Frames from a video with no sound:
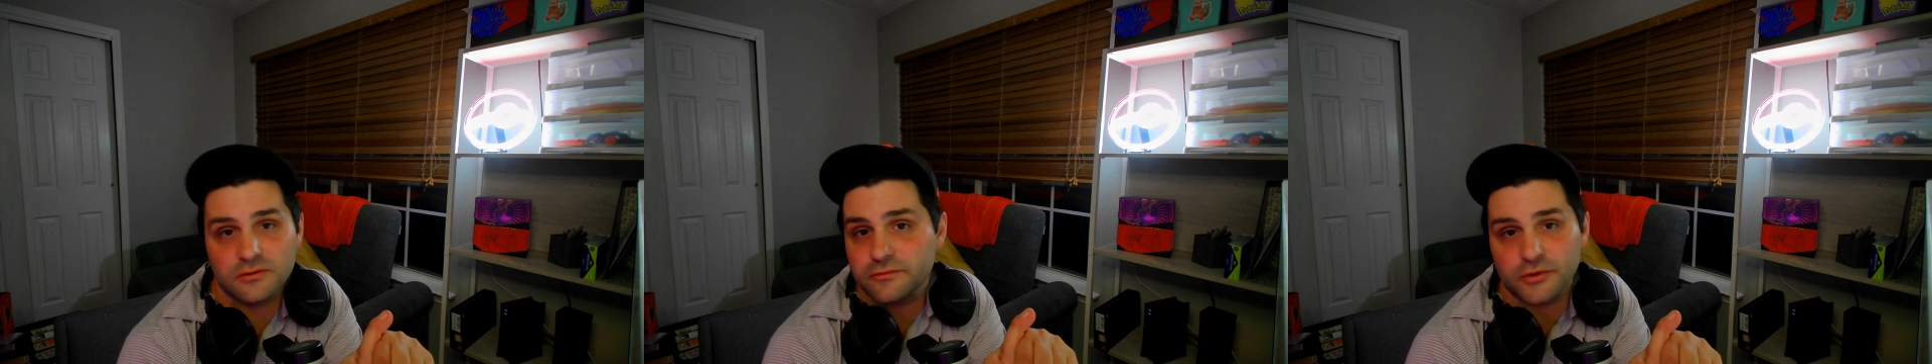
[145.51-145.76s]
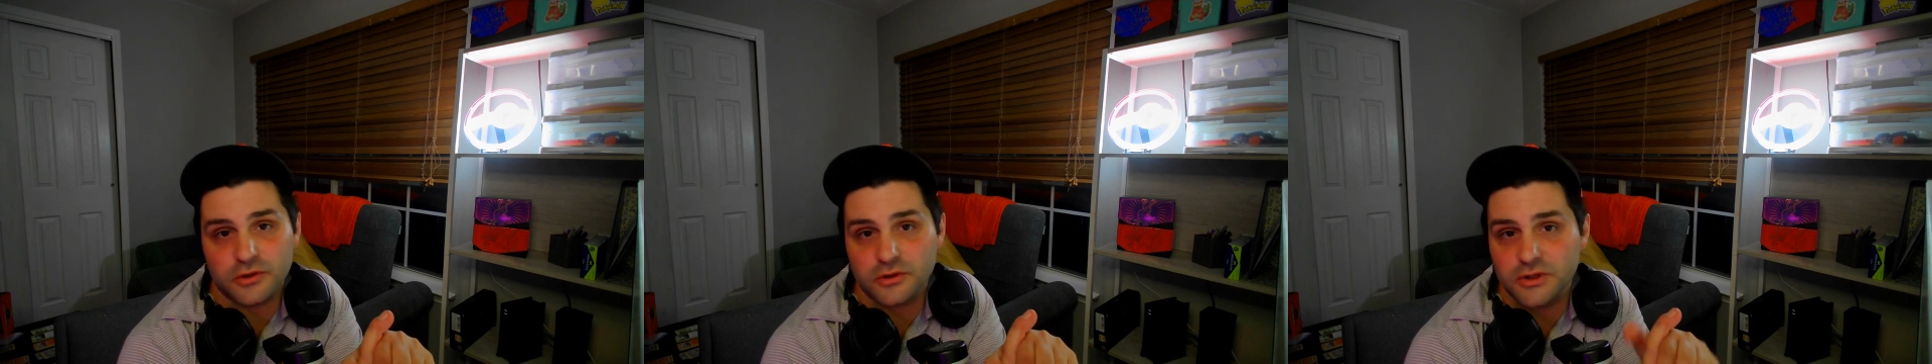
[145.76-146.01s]

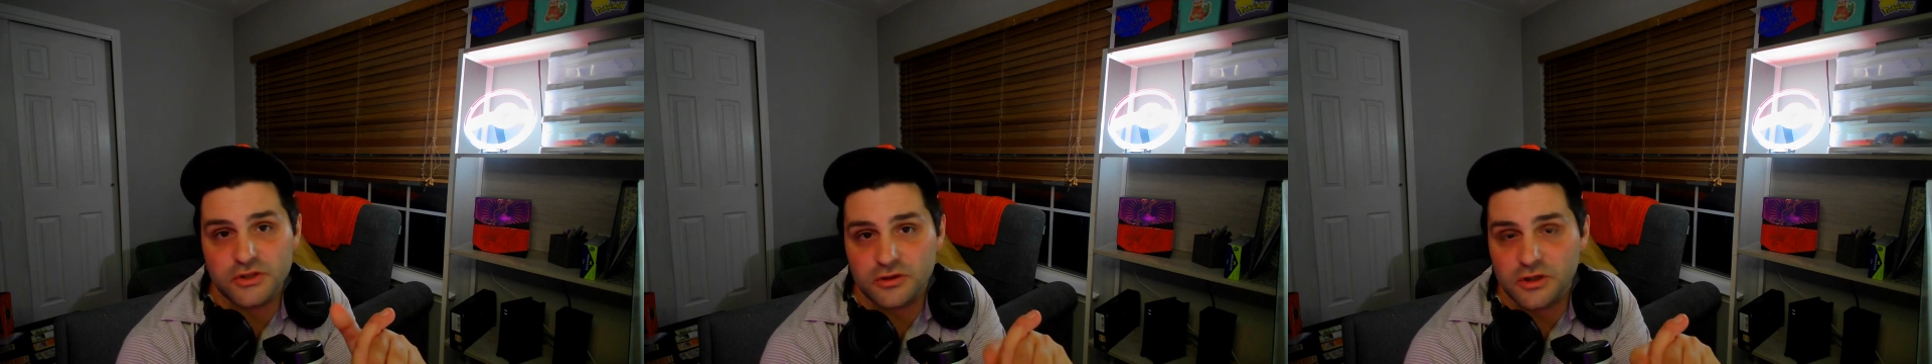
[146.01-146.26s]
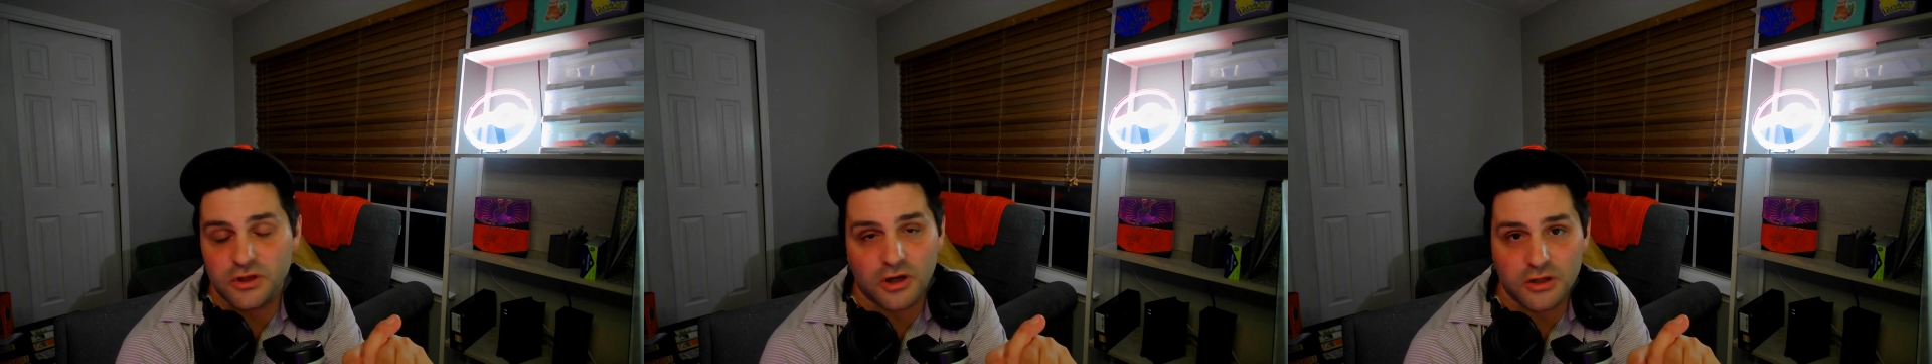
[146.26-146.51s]
for each of the
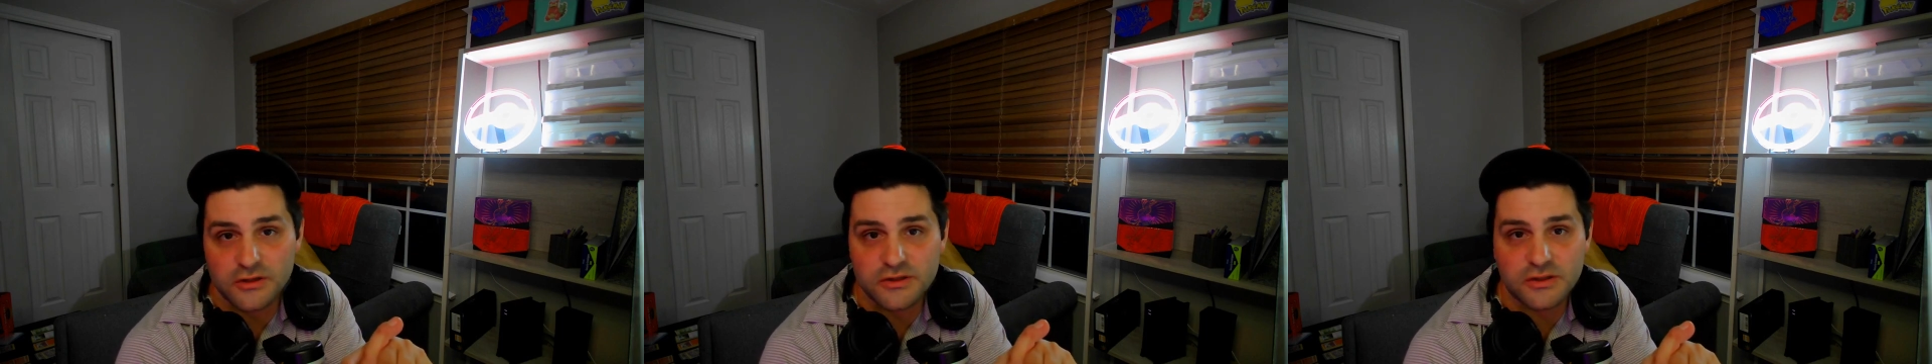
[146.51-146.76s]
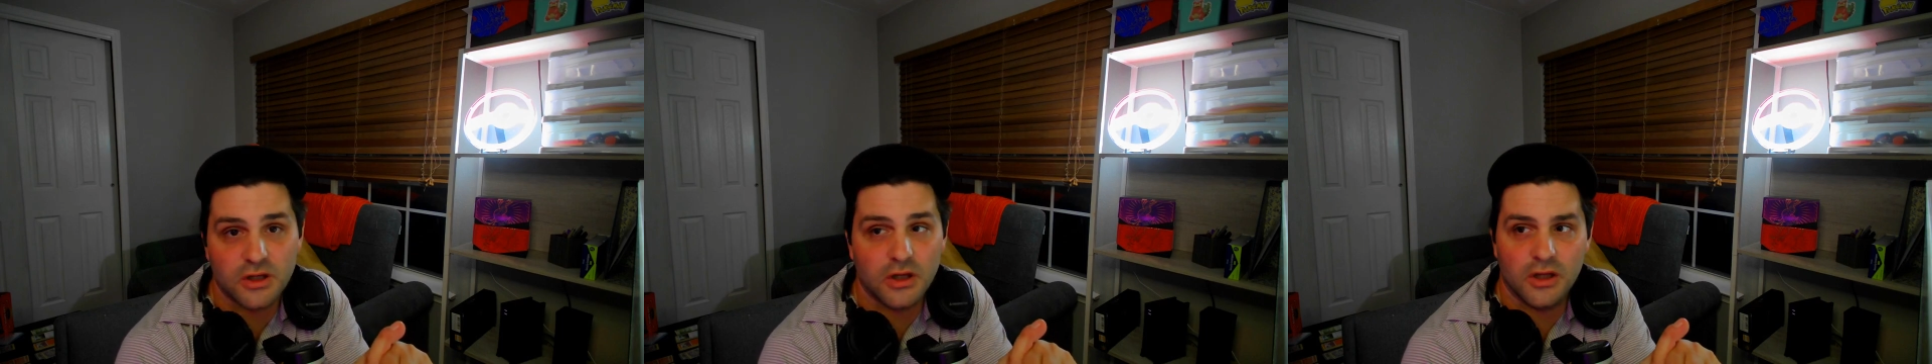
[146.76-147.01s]
cards.
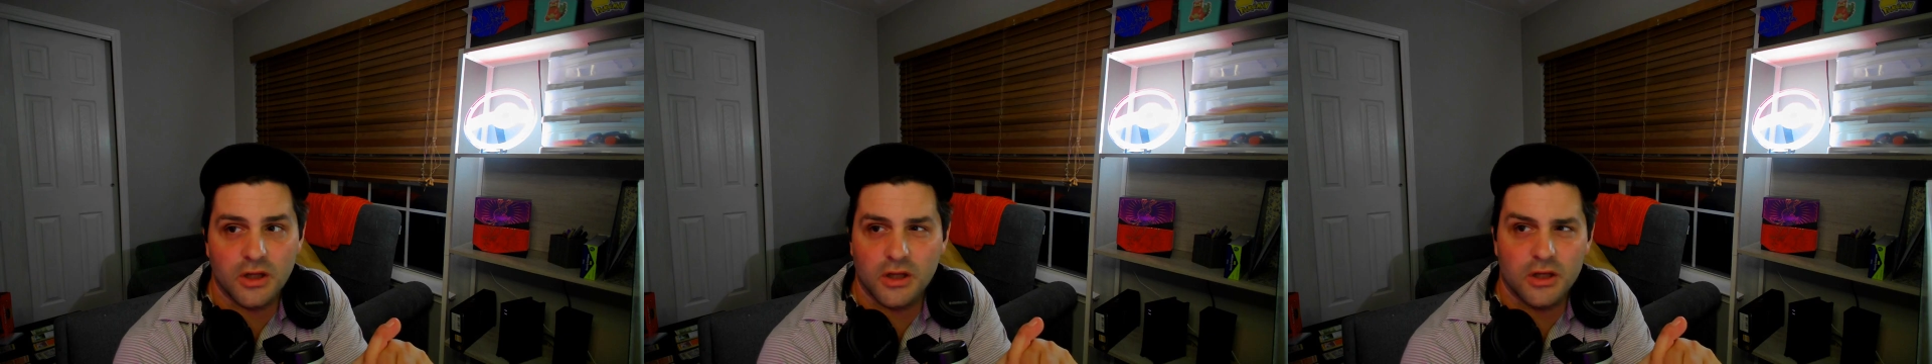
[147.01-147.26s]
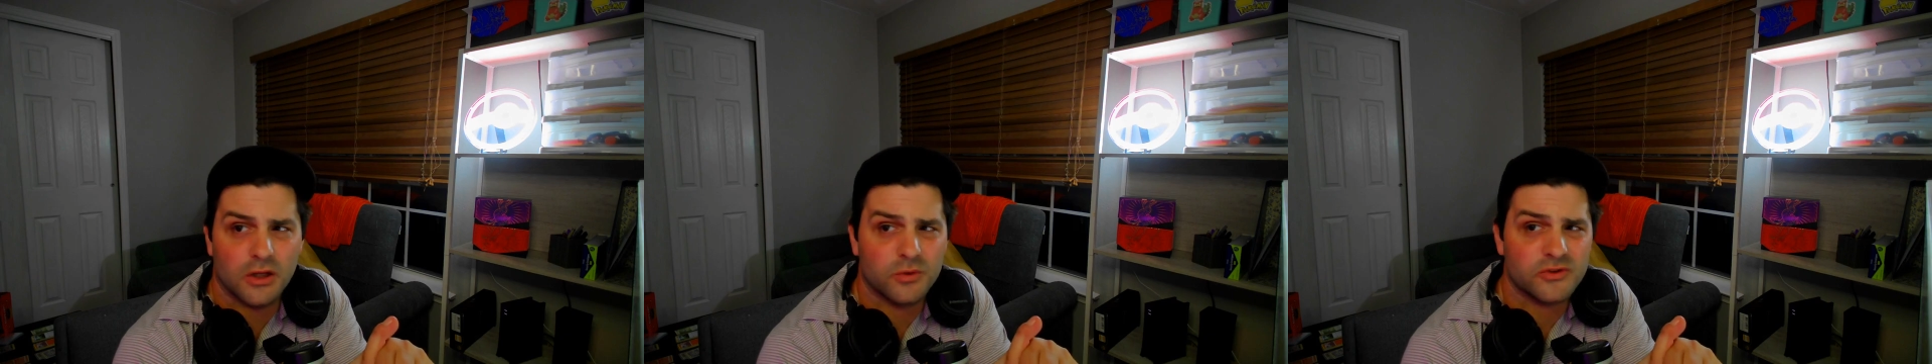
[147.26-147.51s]

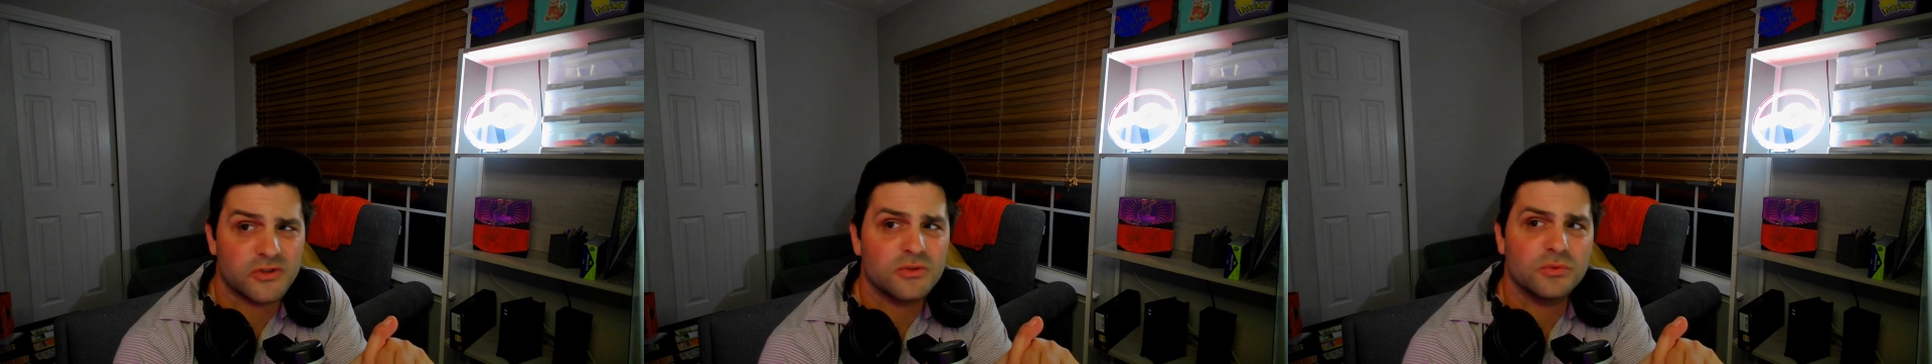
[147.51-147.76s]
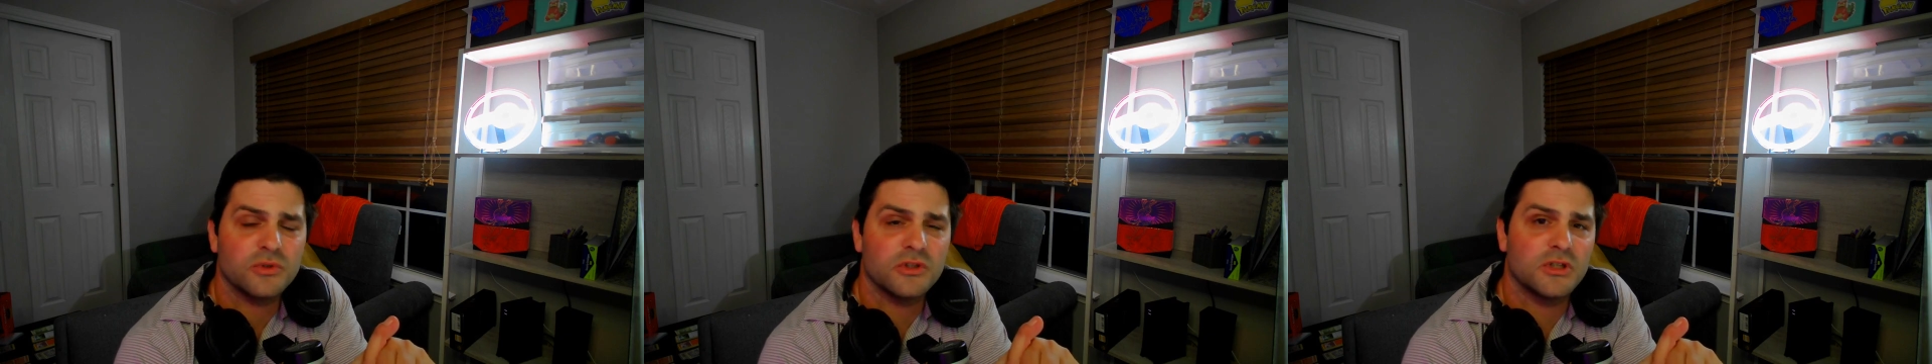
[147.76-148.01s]
It was also
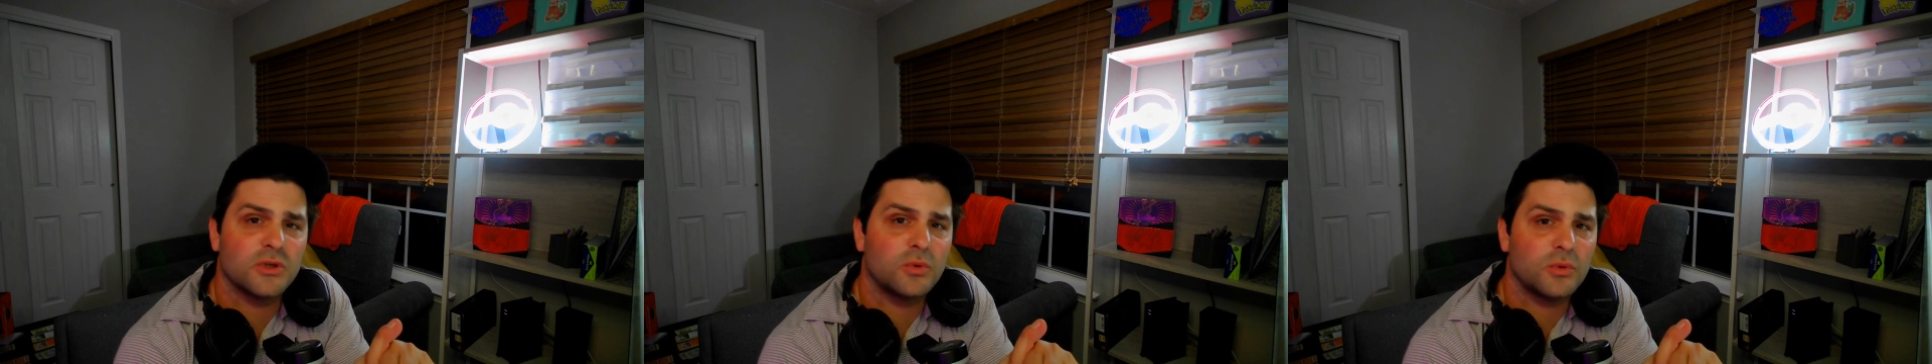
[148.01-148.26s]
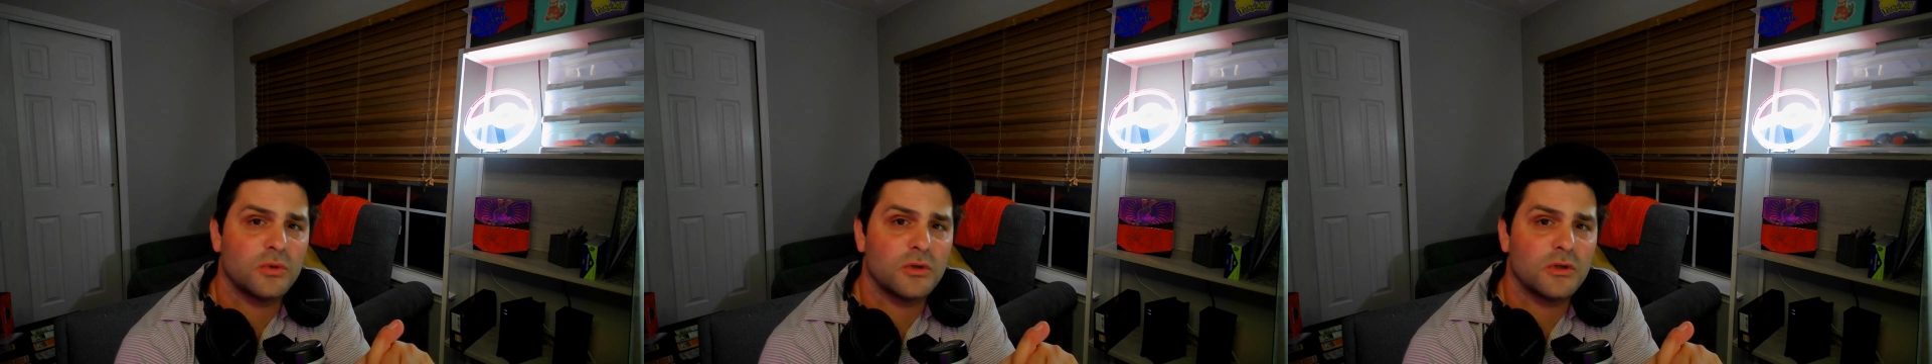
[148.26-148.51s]
really
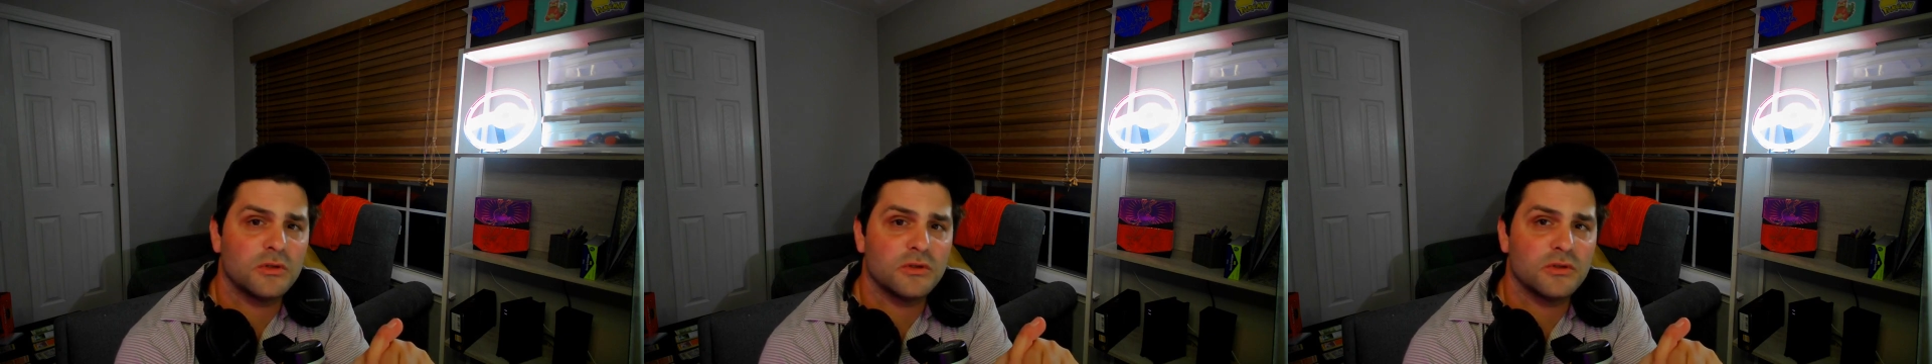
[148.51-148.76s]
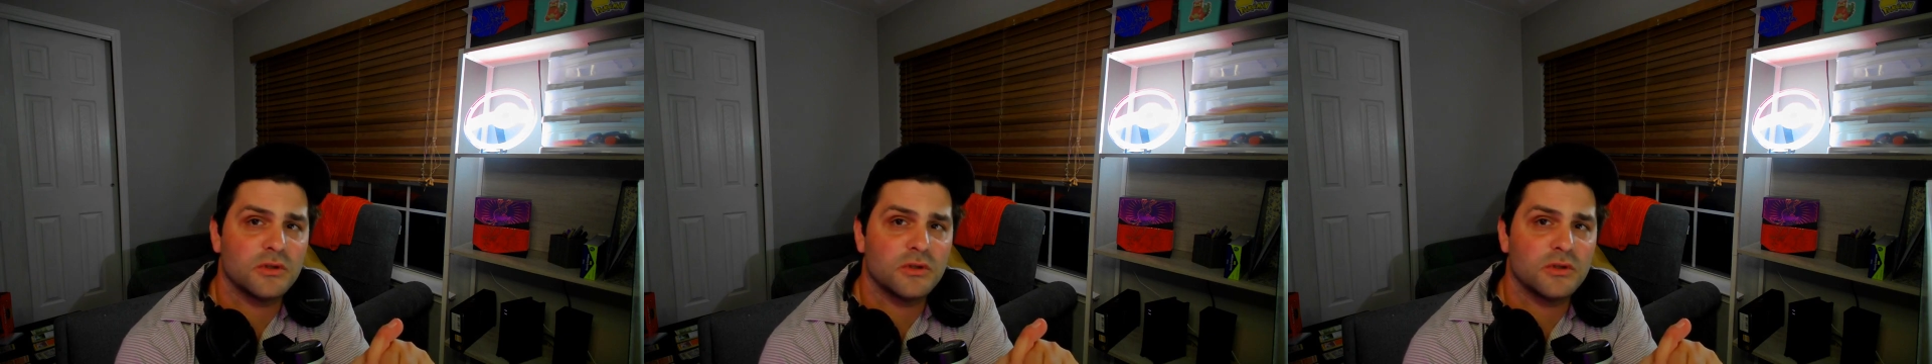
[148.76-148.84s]
cool.